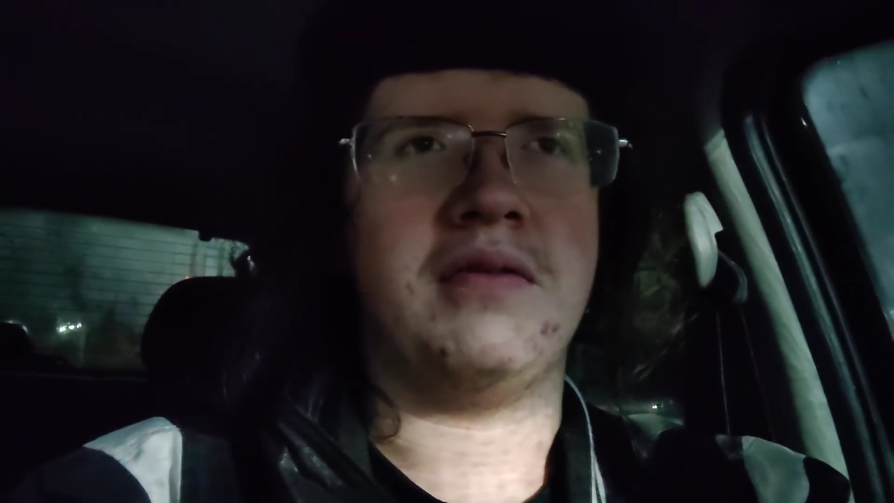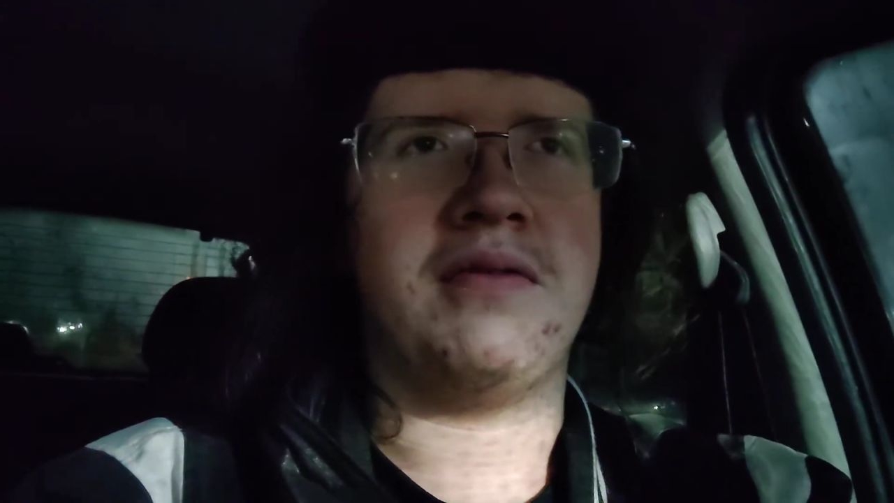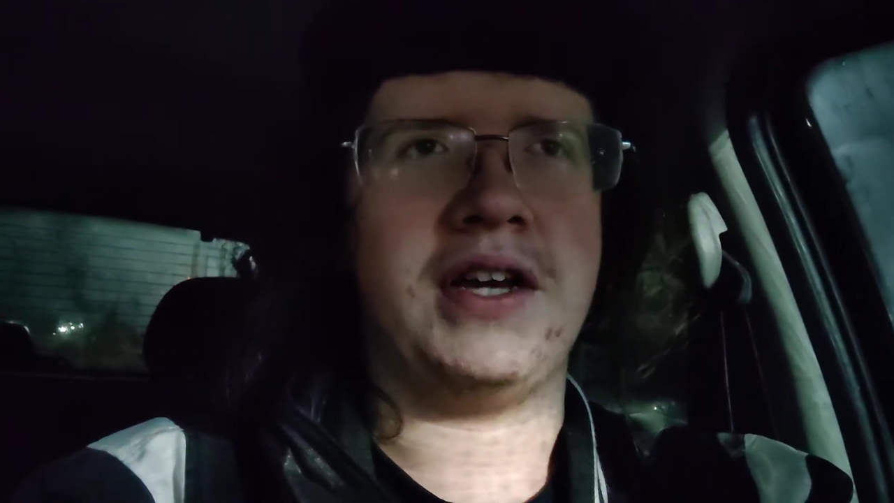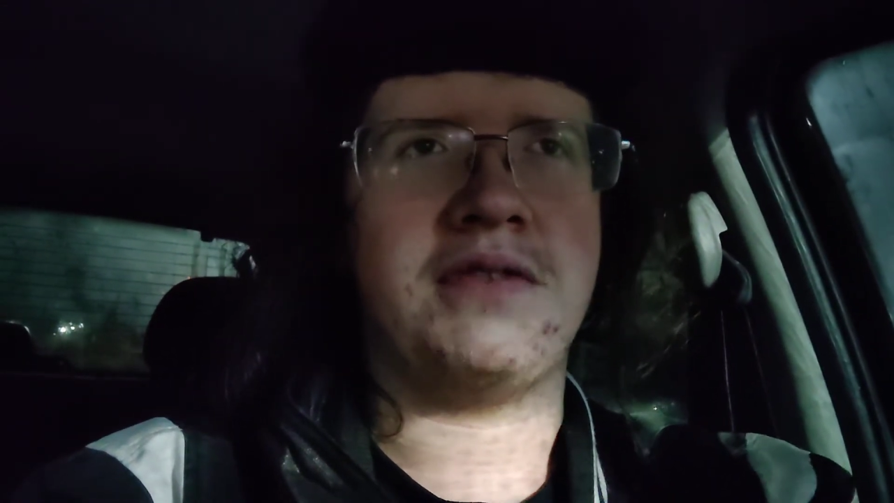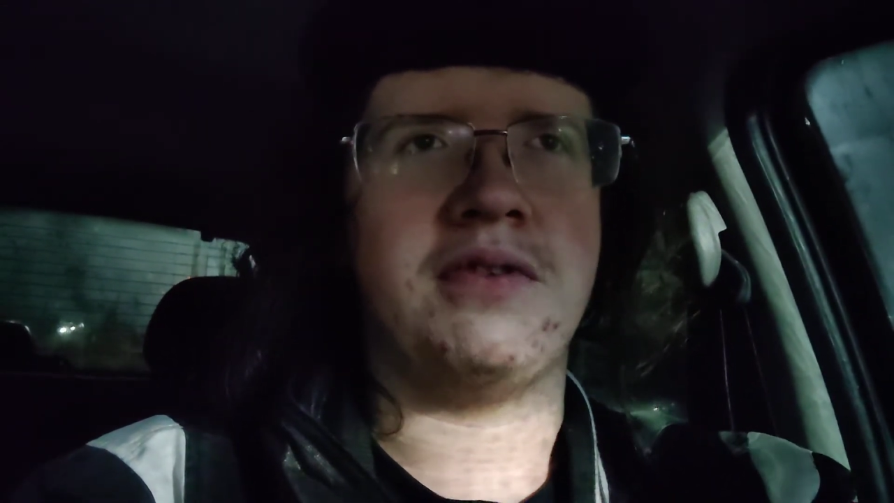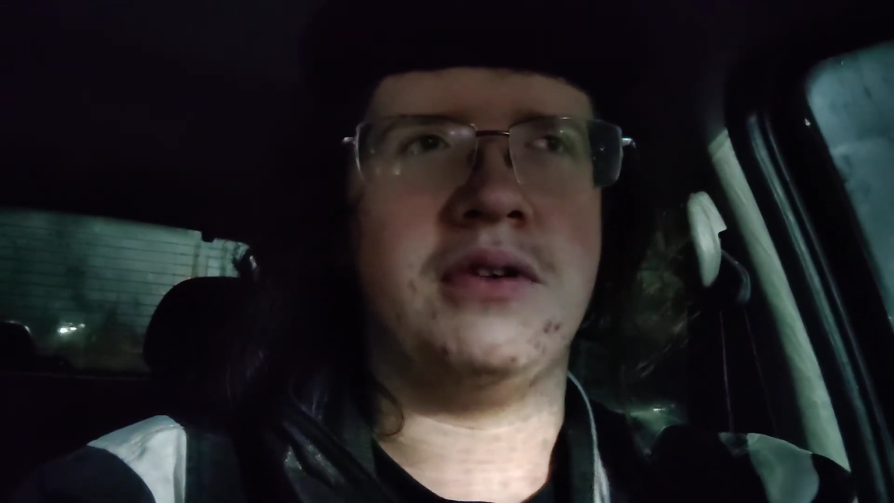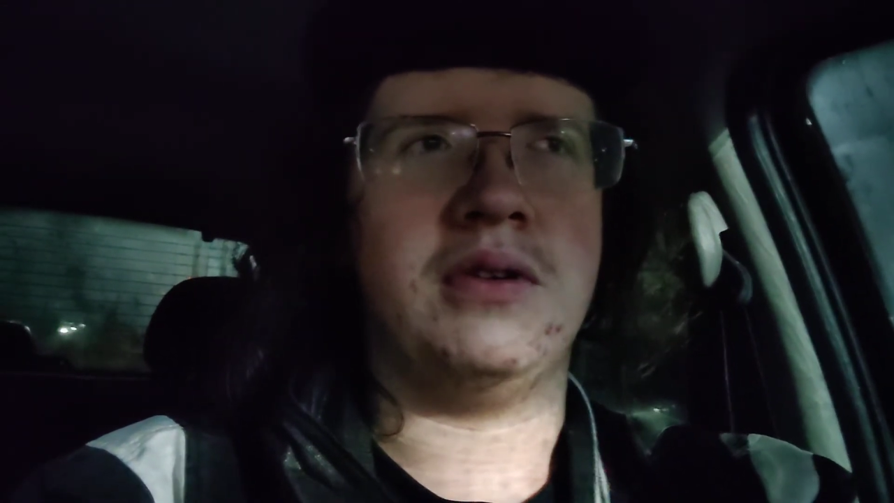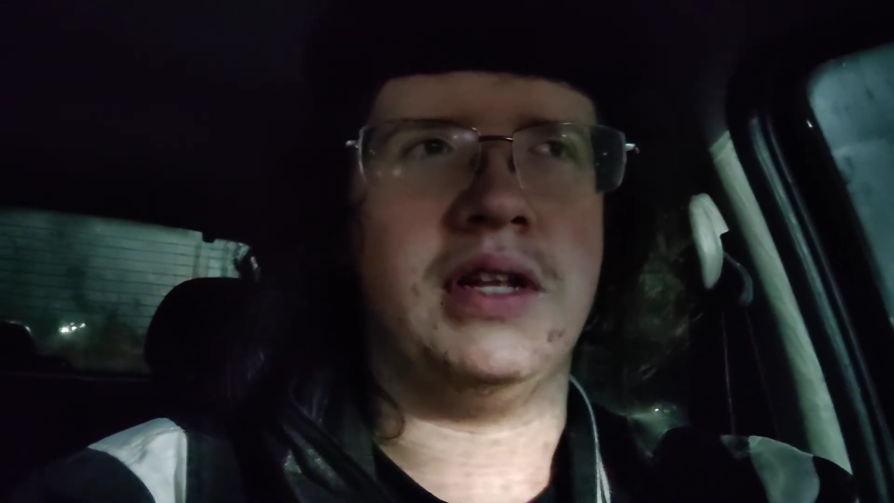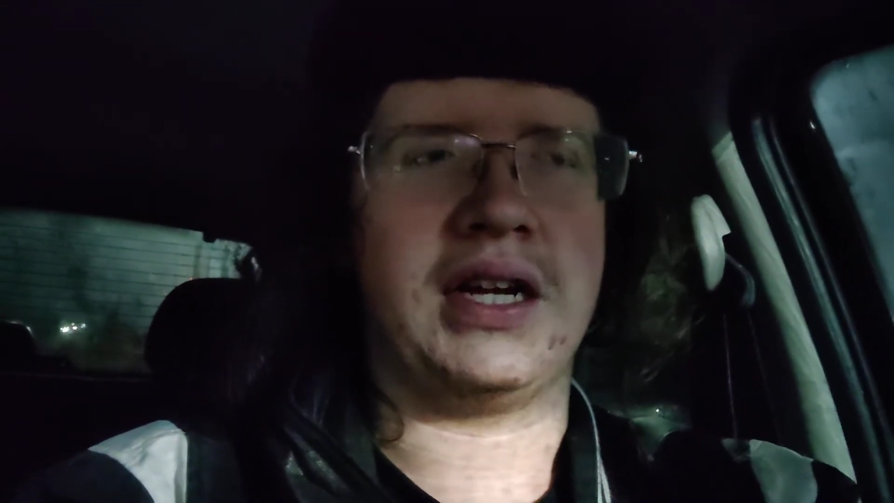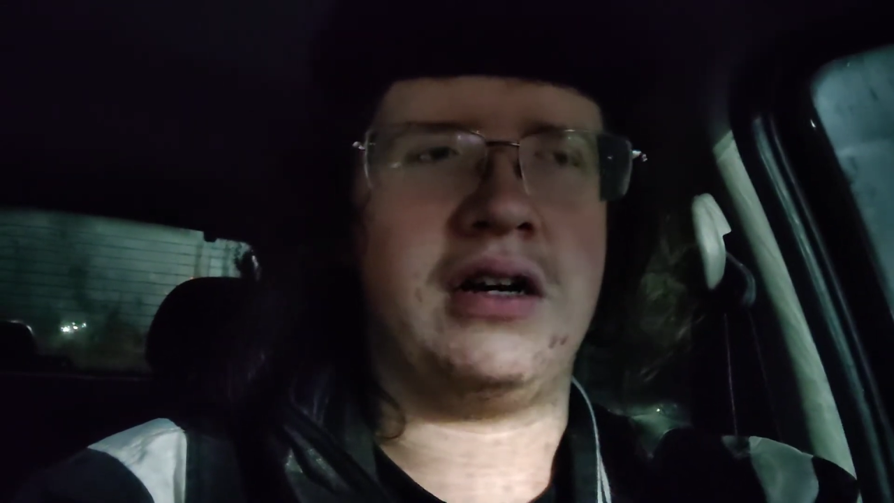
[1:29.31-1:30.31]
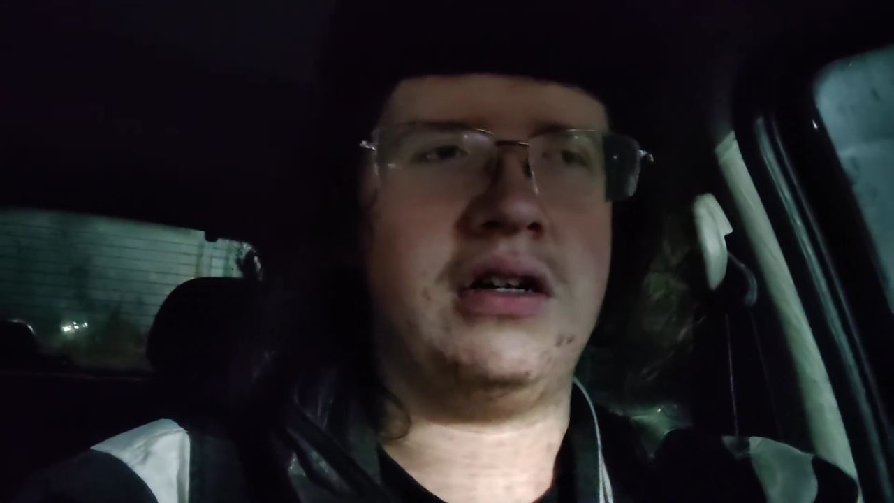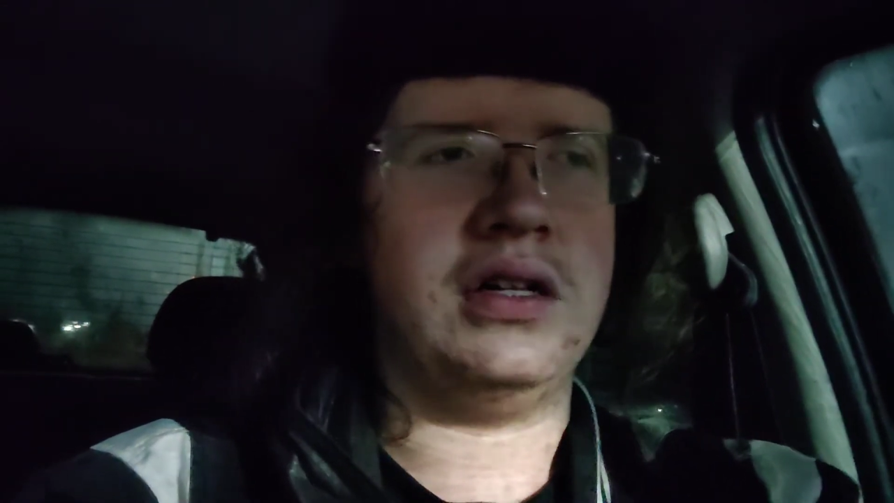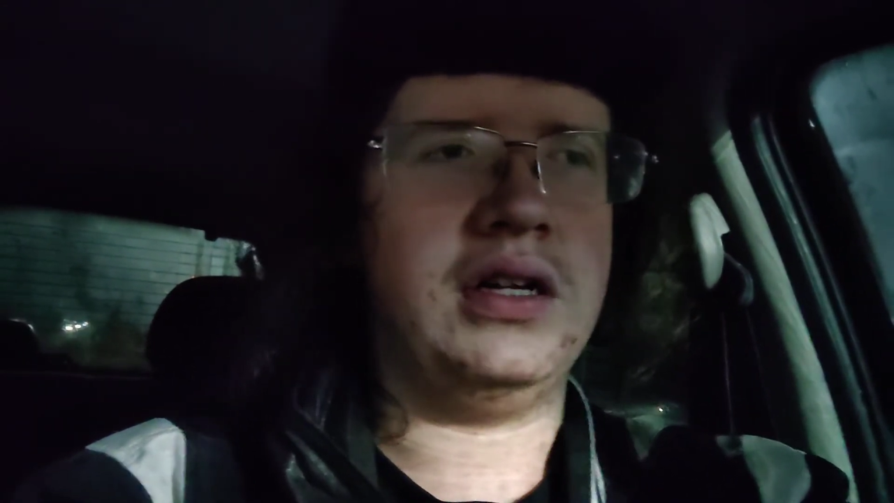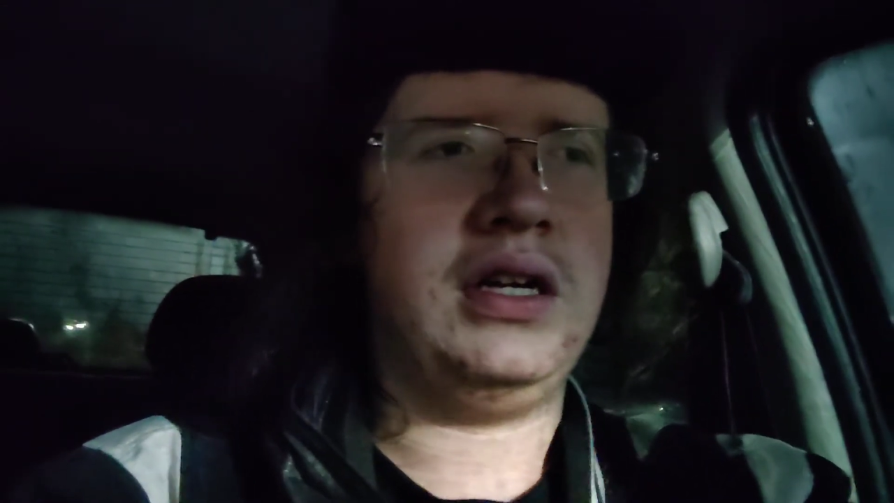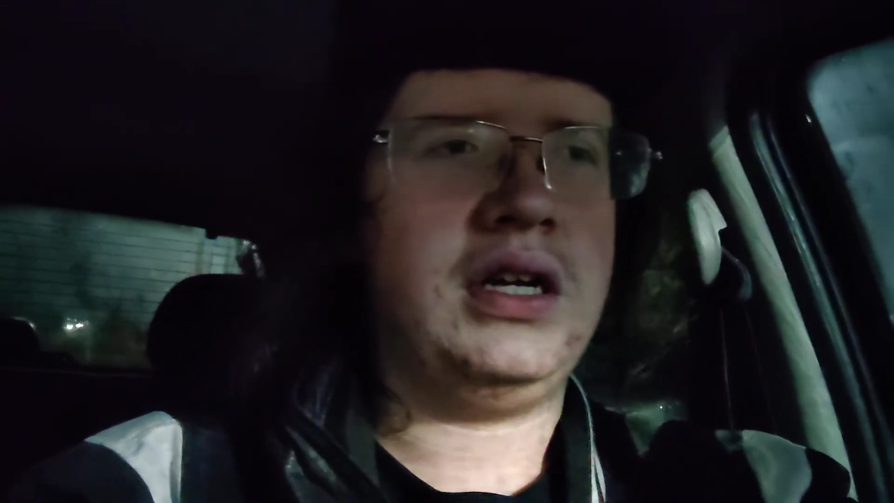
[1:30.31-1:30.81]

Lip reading: fast food, like, all